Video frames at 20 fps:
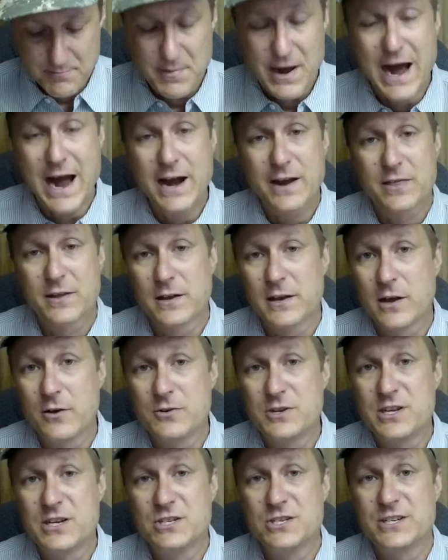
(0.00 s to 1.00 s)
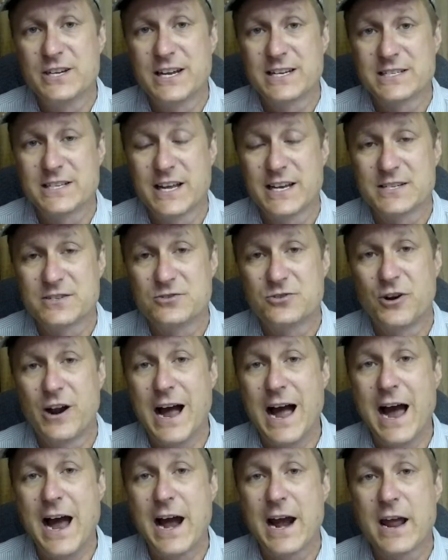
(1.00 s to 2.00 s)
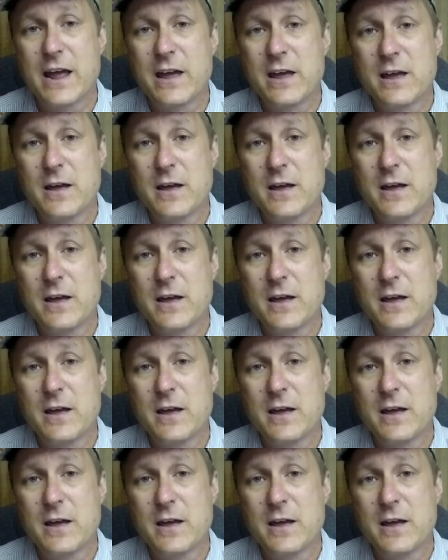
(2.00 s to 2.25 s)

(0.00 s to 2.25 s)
back. The low tension has less drag,